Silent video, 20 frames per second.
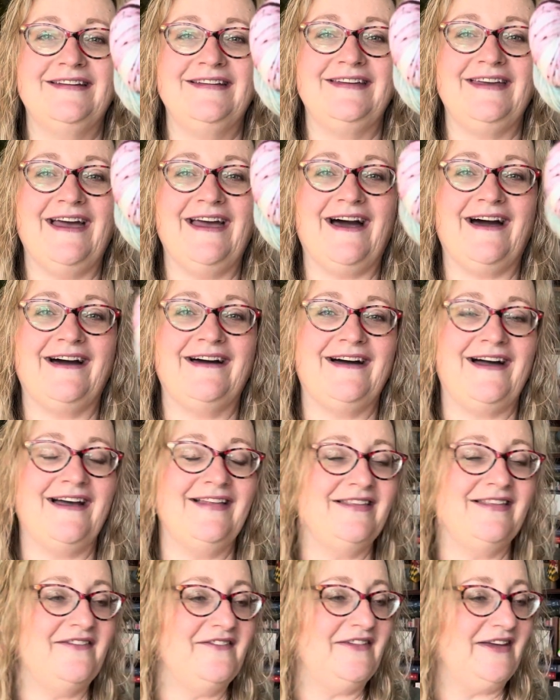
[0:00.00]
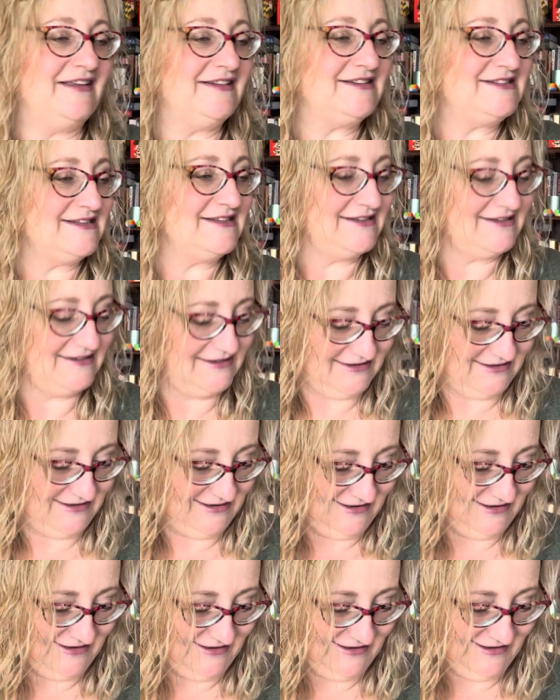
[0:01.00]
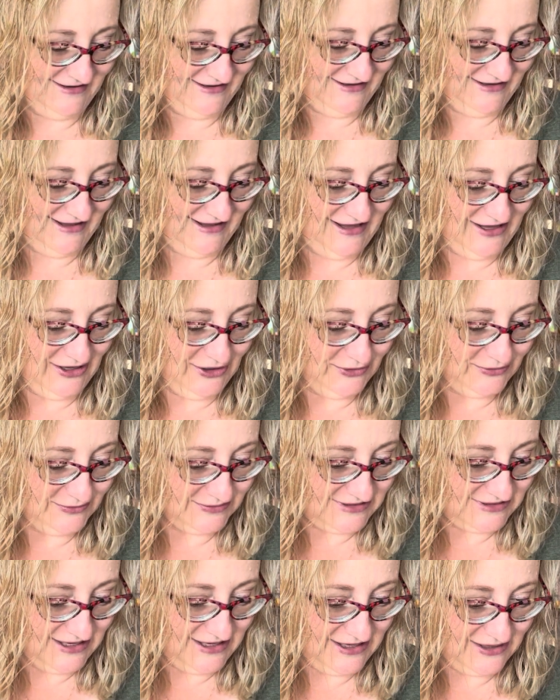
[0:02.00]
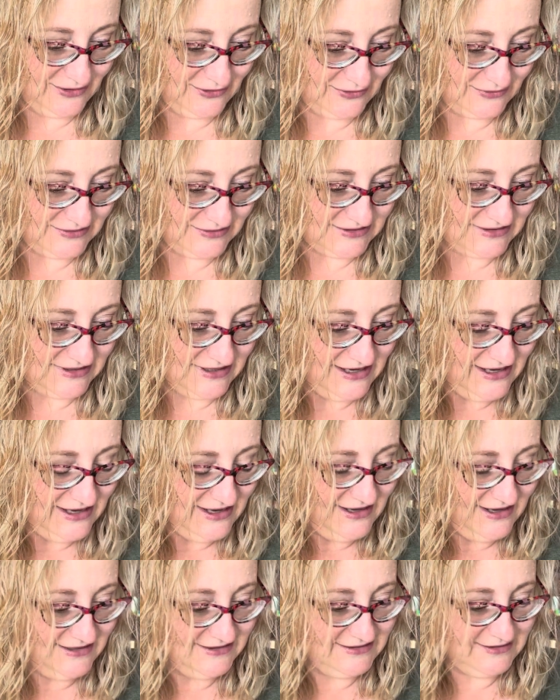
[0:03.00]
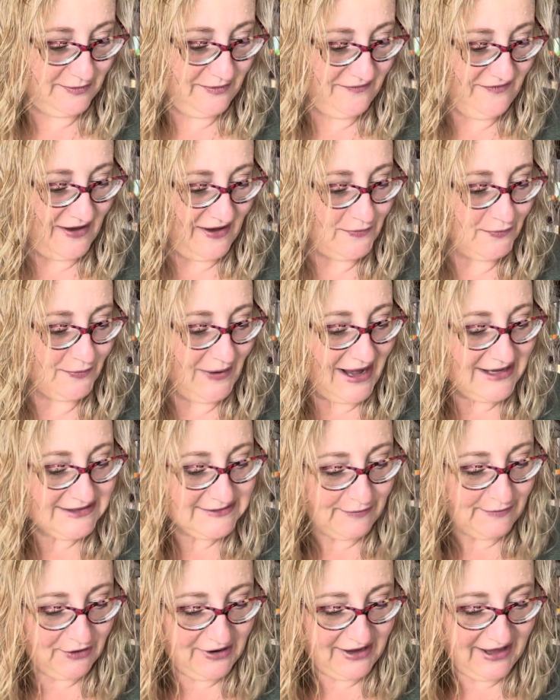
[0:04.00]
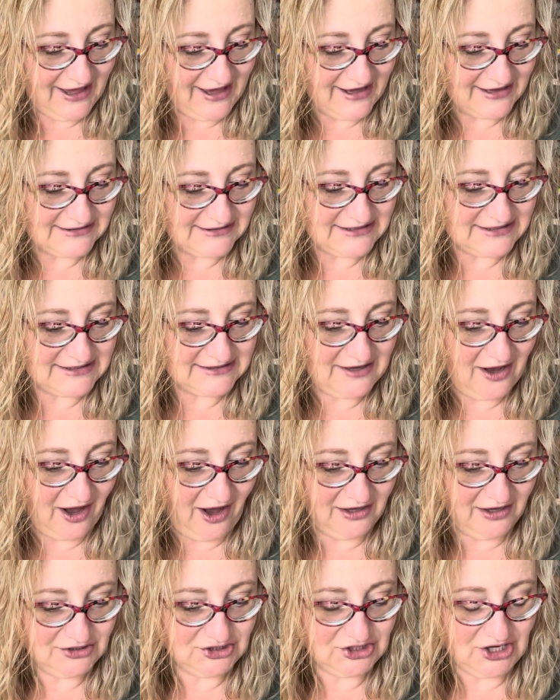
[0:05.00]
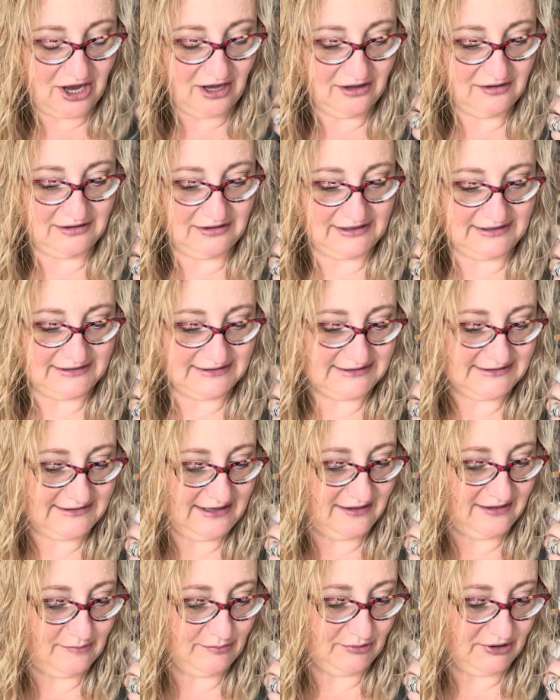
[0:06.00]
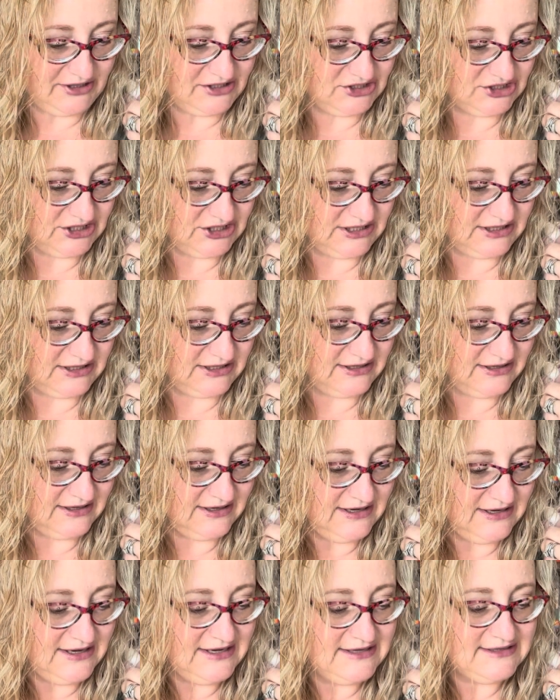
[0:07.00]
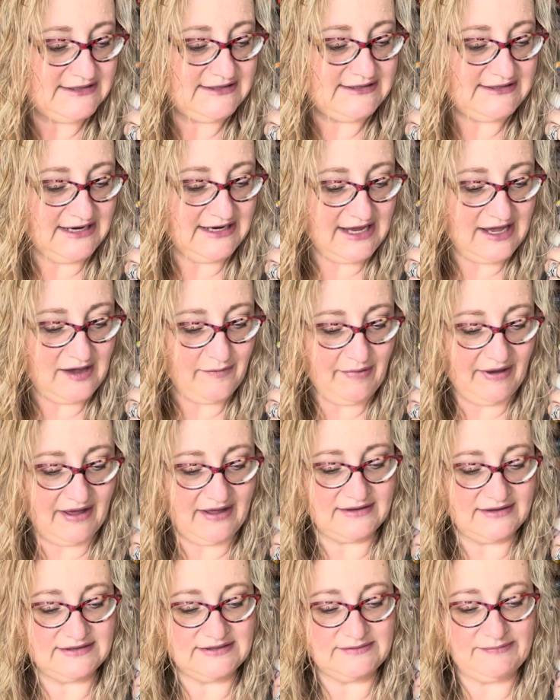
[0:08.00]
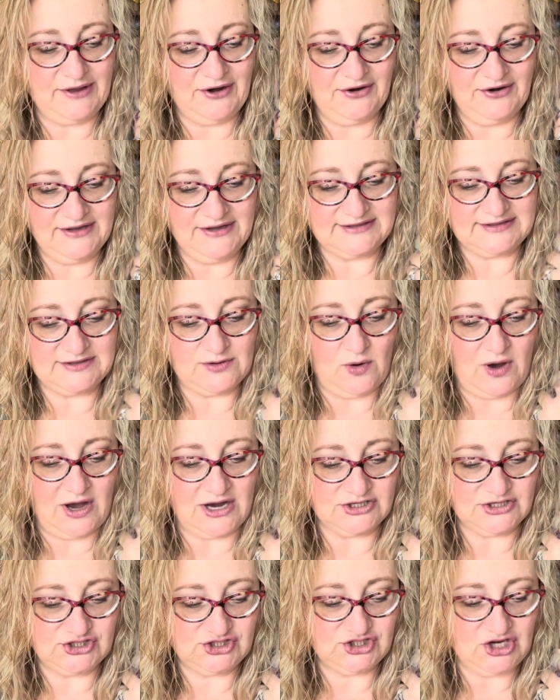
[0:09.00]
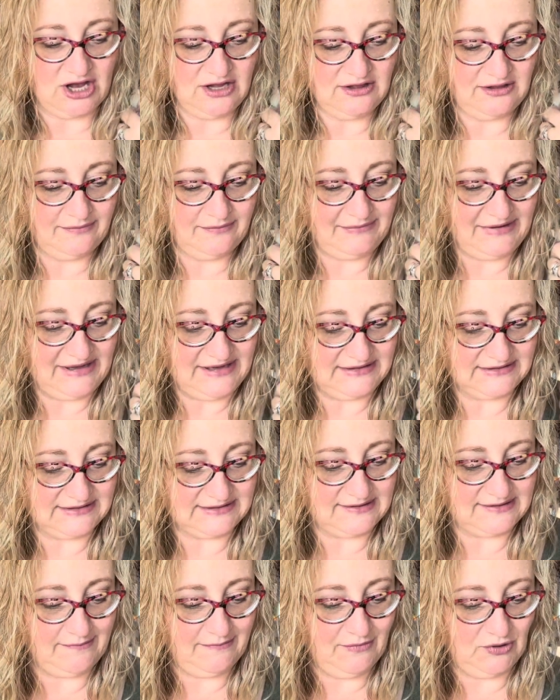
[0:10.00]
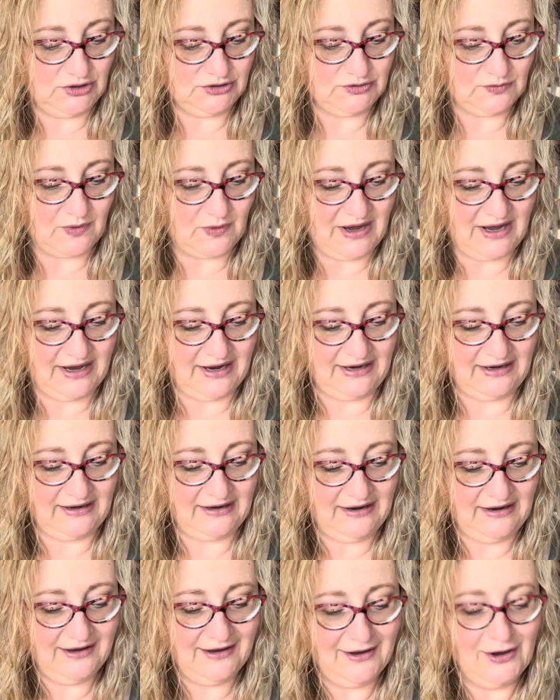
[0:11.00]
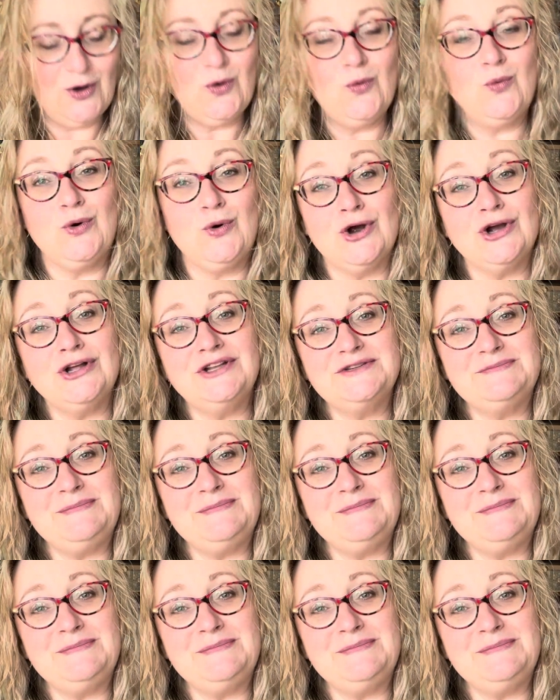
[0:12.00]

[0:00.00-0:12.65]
Yeah, I love it. Cute, cute. So we've had raspberry candies, hot chocolate, celebration, sticky buns, butternut squash, chocolate mints, mulled wine, world